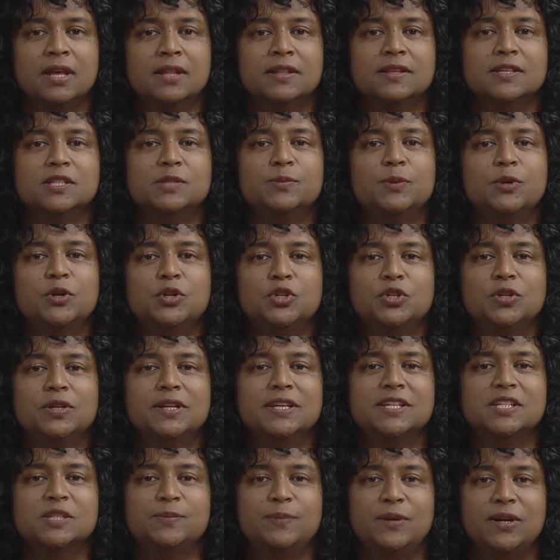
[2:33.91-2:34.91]
The spiritual
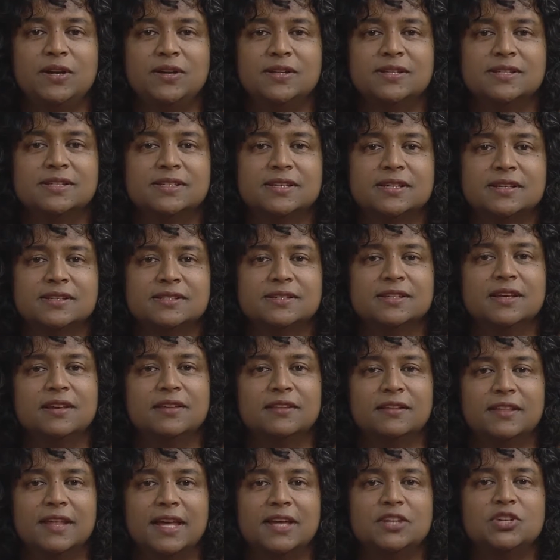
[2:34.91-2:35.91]
experiences
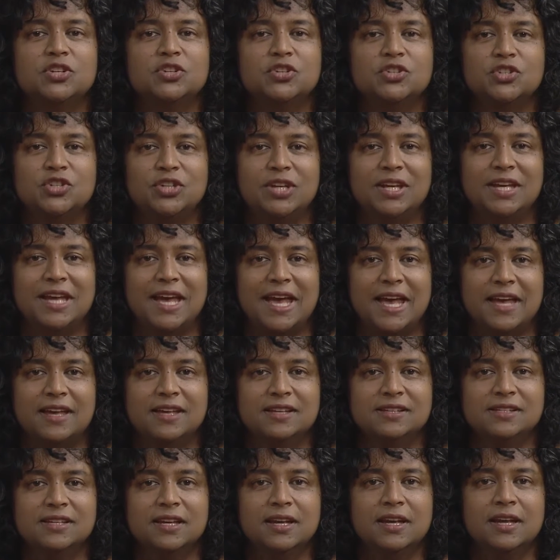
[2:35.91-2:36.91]
that she
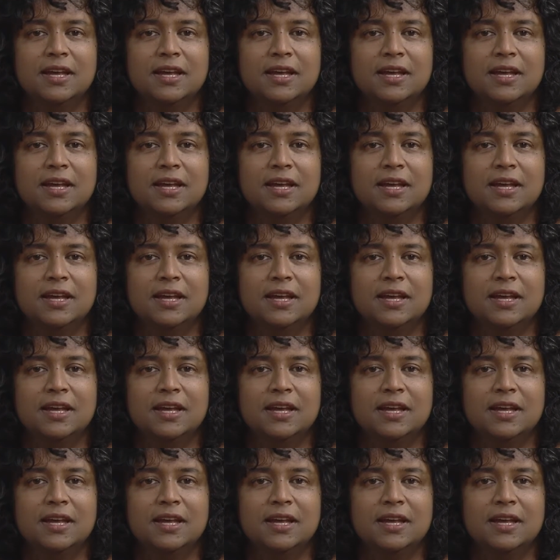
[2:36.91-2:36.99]
has